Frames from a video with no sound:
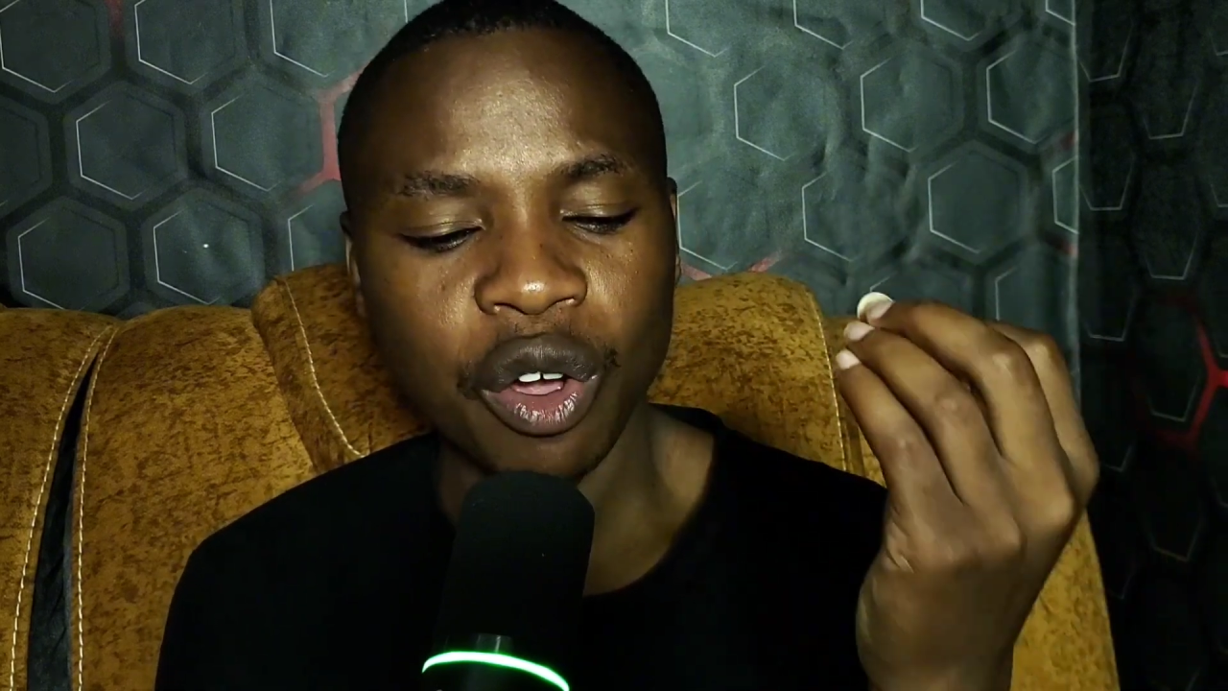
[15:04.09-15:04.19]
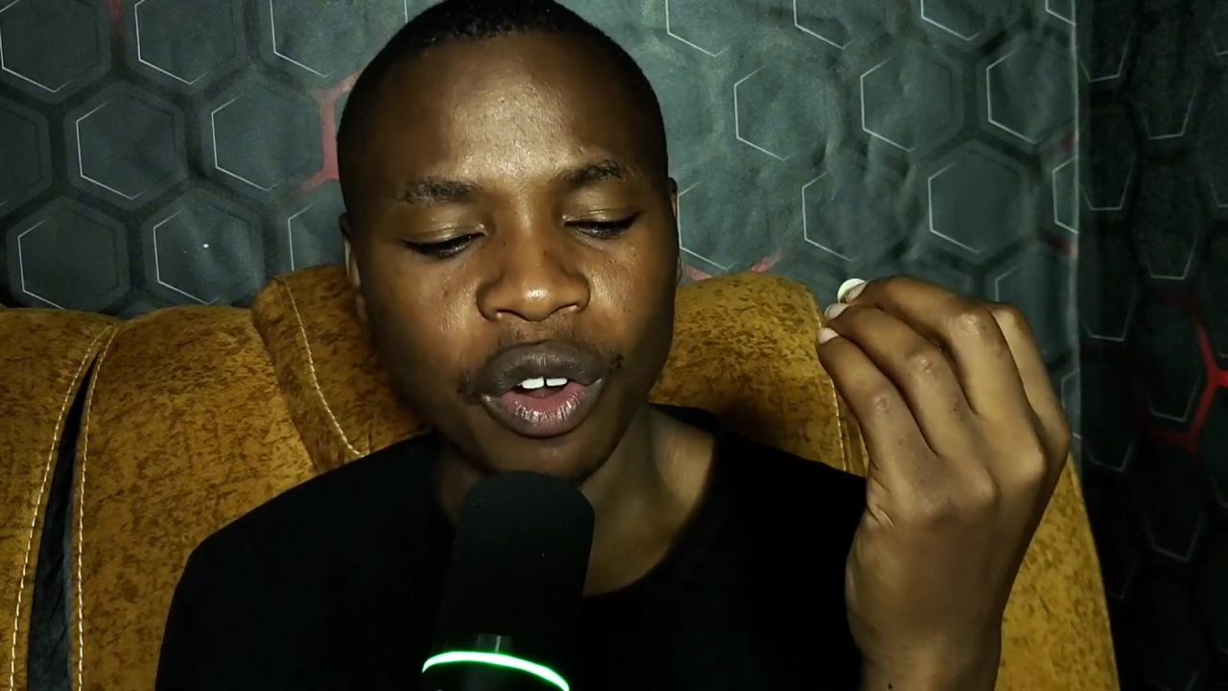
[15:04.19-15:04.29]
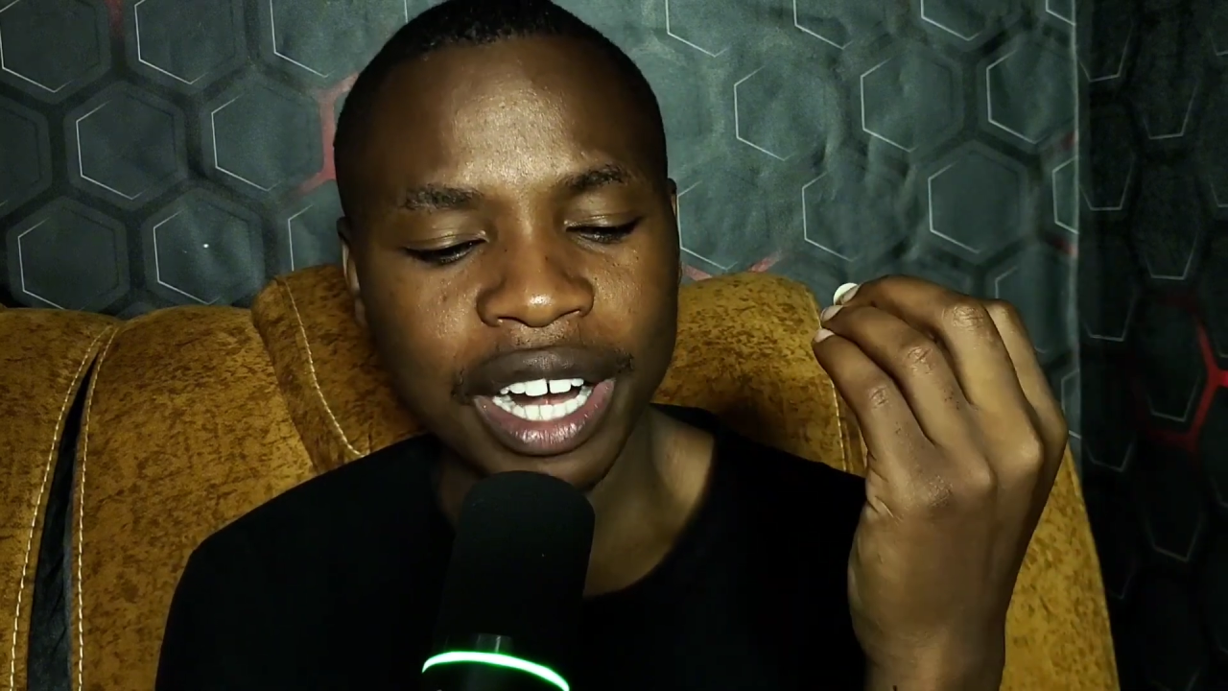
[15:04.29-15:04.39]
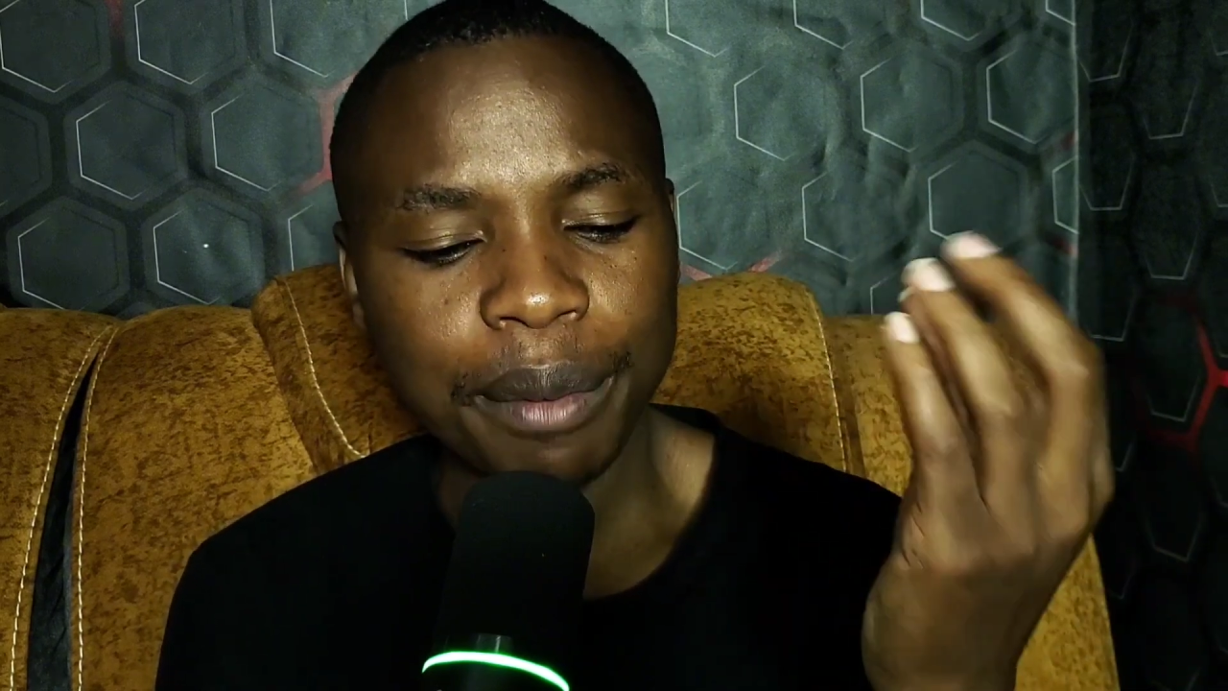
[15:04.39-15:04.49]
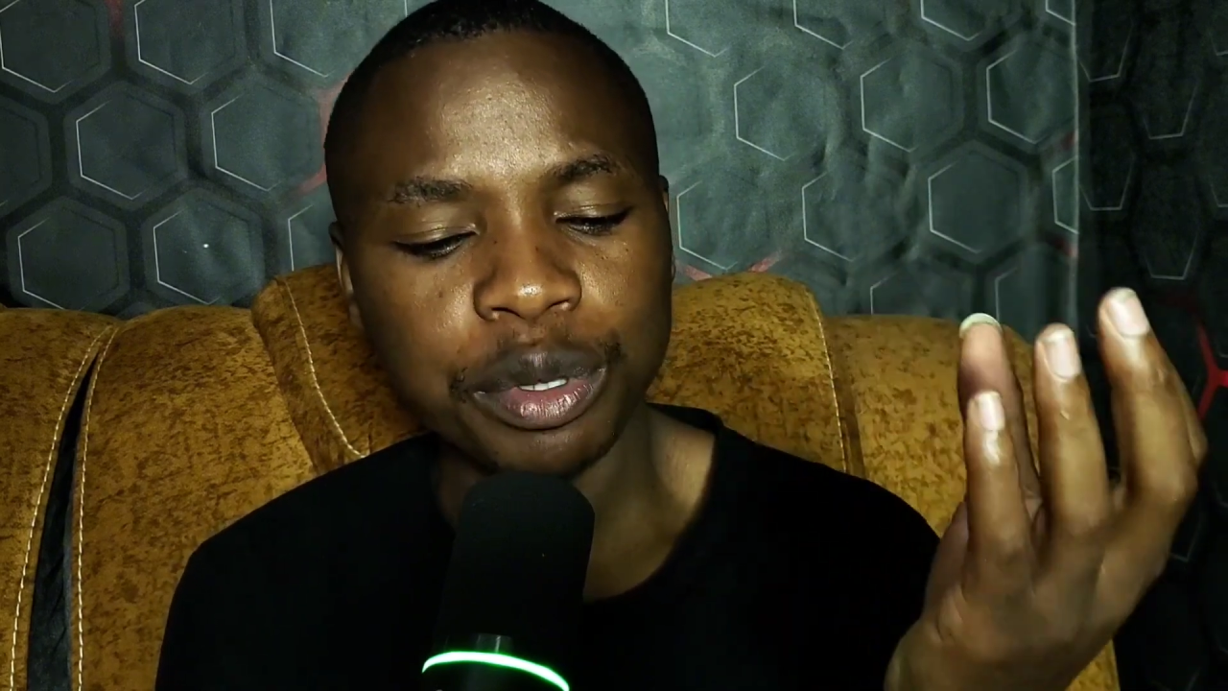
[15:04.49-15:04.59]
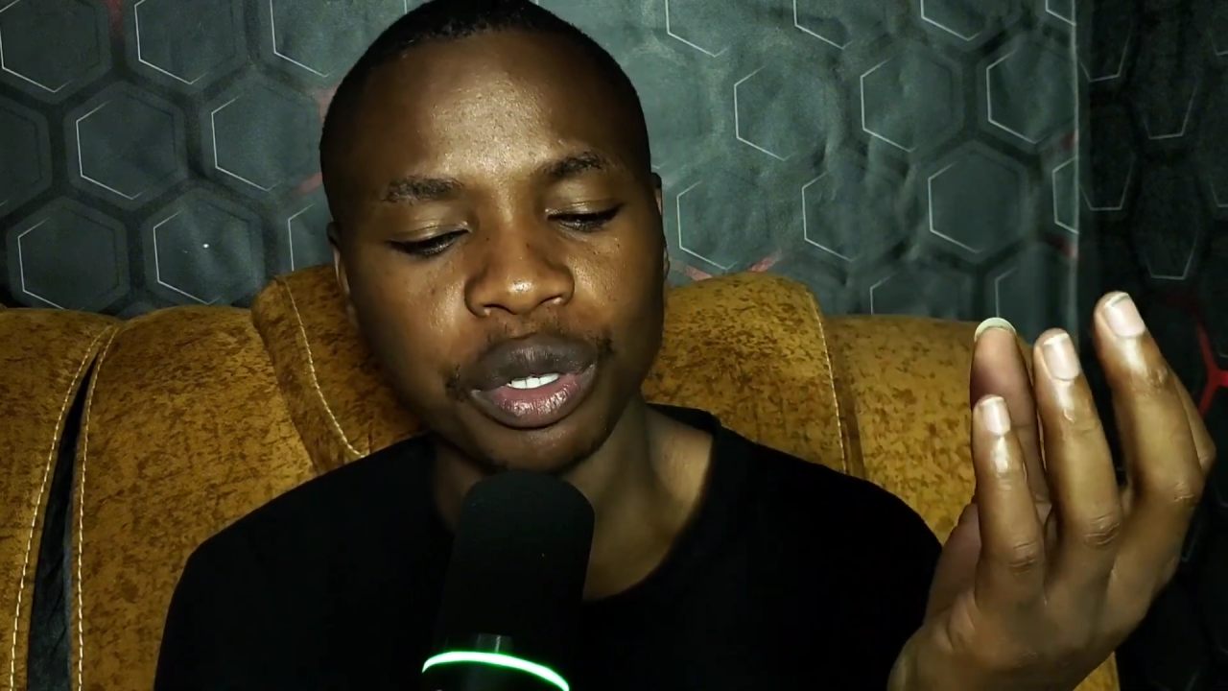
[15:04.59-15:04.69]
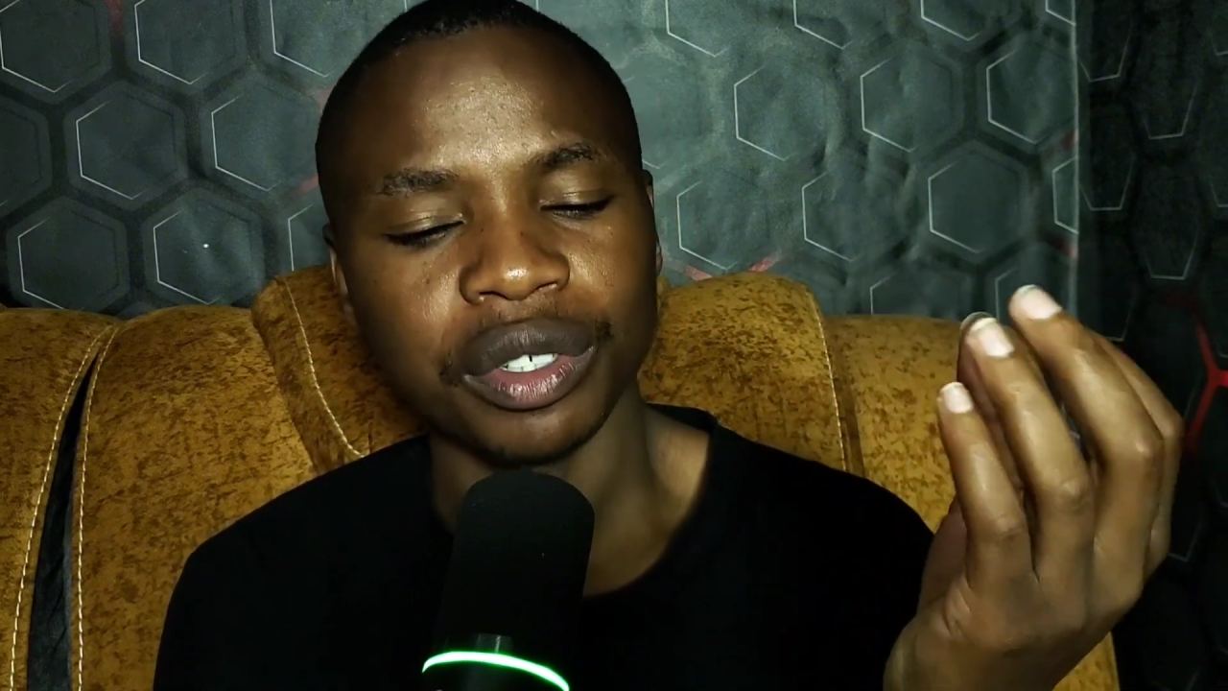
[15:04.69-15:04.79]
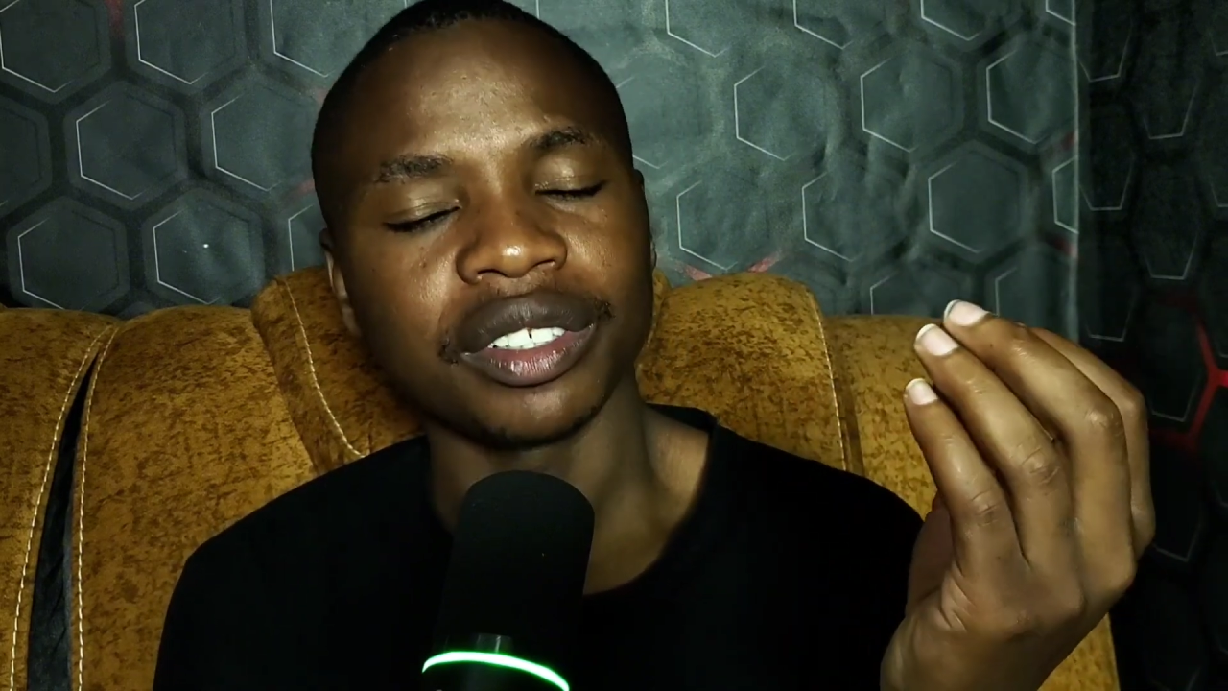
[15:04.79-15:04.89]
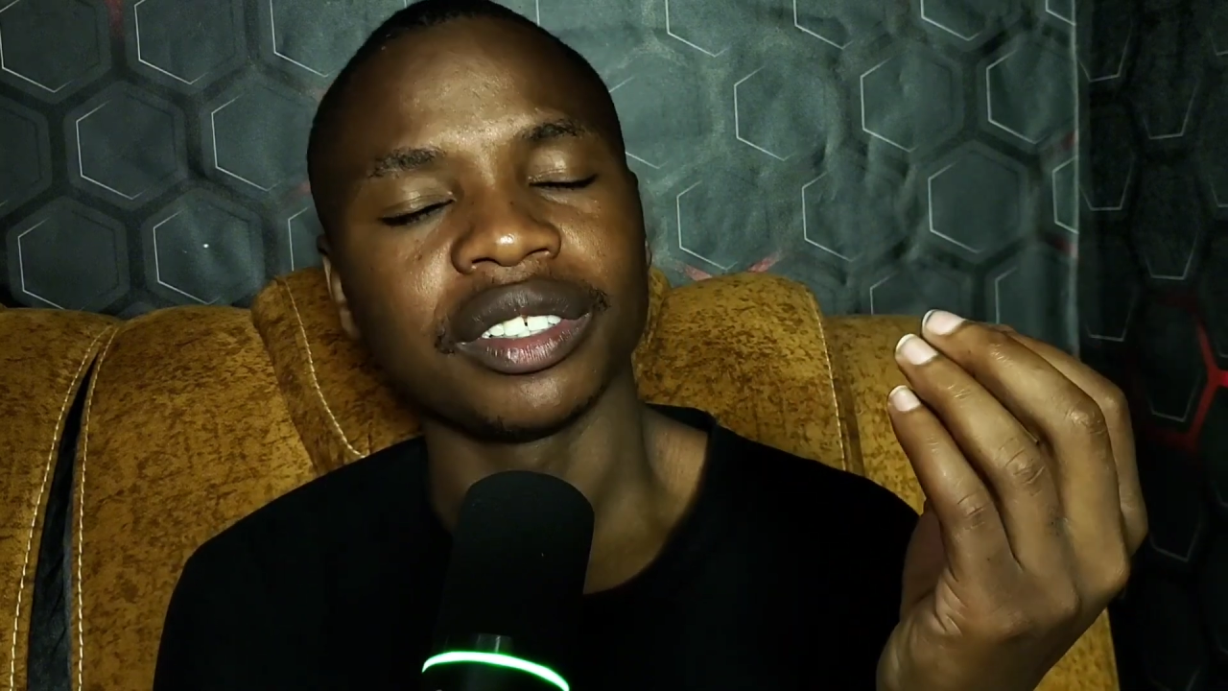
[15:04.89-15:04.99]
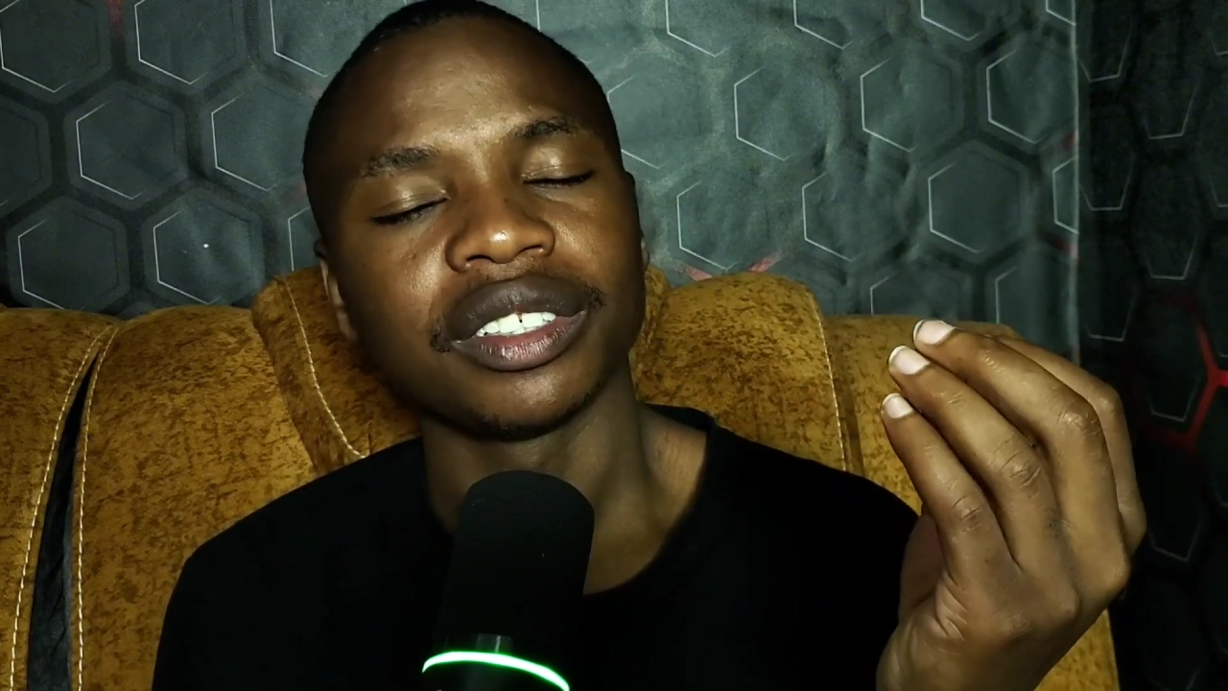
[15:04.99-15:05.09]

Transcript: corruption,